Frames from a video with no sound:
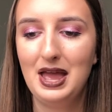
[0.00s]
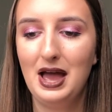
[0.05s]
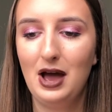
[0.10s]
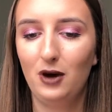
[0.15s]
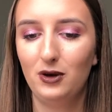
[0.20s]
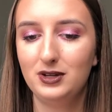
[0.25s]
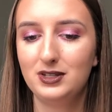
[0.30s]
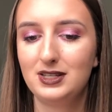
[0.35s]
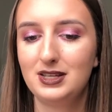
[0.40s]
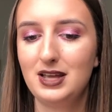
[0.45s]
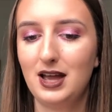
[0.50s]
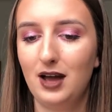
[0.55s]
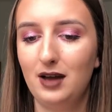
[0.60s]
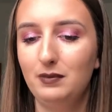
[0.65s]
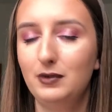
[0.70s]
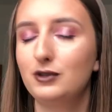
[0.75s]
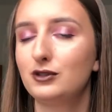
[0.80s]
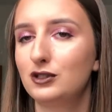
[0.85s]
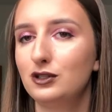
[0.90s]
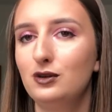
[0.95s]
Honestly,
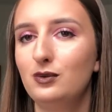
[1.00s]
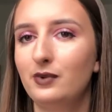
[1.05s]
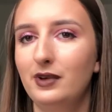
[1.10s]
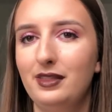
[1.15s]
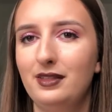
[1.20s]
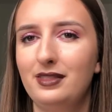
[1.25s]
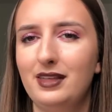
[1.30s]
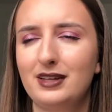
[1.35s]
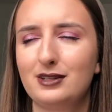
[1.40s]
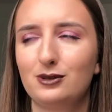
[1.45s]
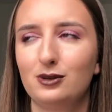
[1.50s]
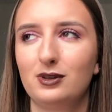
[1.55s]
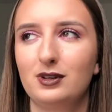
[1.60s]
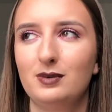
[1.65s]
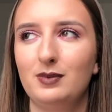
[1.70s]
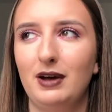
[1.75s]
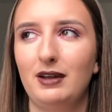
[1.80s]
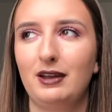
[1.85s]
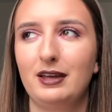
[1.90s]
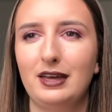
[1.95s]
I'm not sure whether they're talking
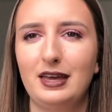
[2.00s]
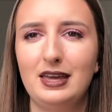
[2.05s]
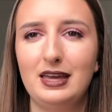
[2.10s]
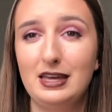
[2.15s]
about like